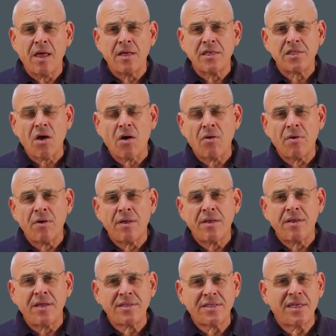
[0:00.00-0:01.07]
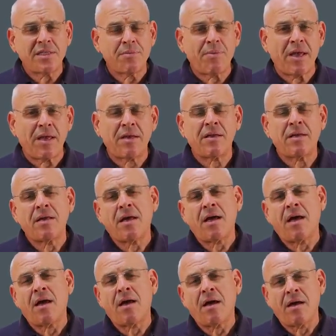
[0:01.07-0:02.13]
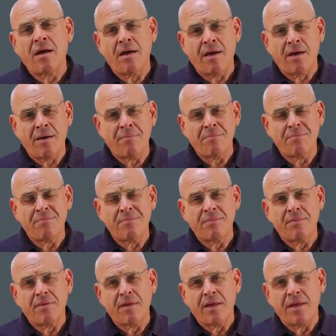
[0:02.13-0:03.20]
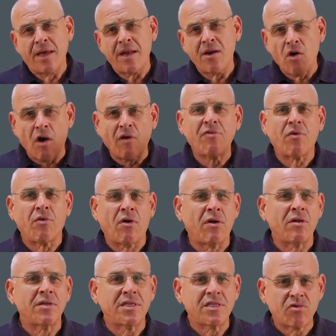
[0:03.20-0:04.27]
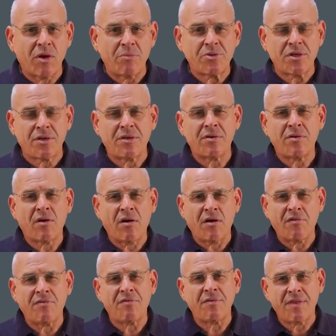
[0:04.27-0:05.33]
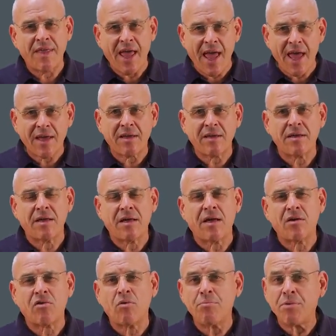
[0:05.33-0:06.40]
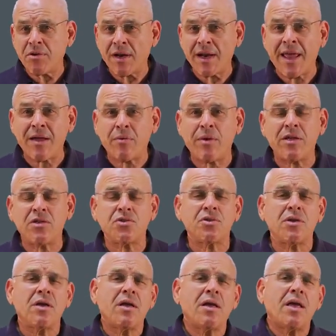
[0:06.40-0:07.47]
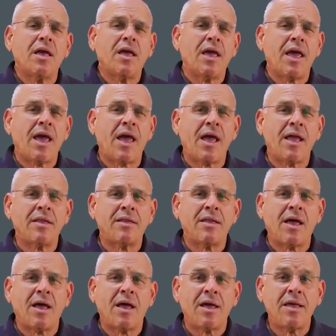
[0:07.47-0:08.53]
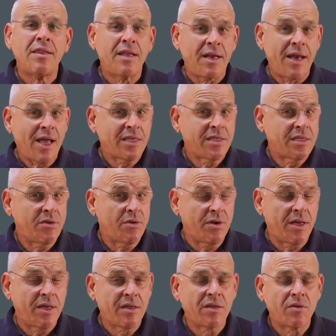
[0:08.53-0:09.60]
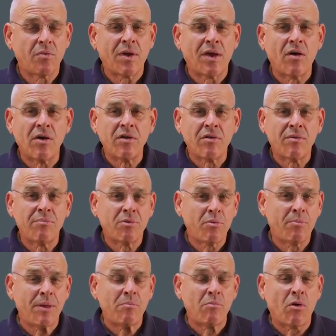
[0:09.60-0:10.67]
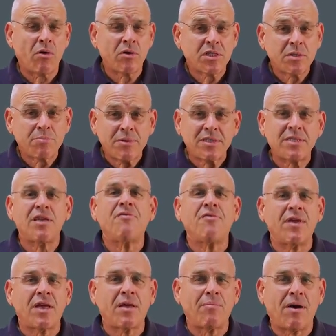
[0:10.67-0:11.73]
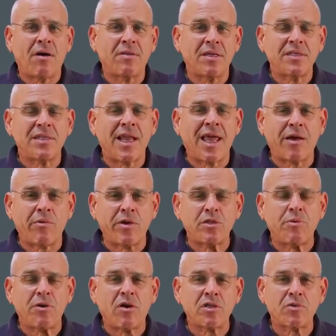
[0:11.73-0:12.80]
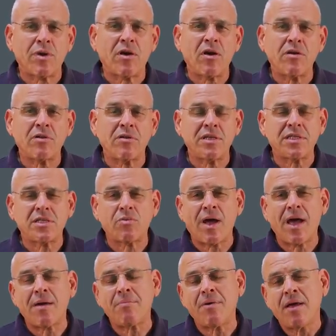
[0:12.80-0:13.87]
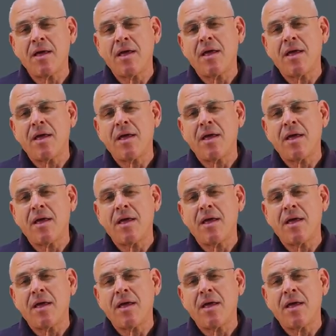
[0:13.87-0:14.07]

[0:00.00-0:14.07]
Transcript: So this has been um, an overall description of the Hack uh, computer language. And uh, in the next unit, we're going to, to be more specific about this language because we're going to describe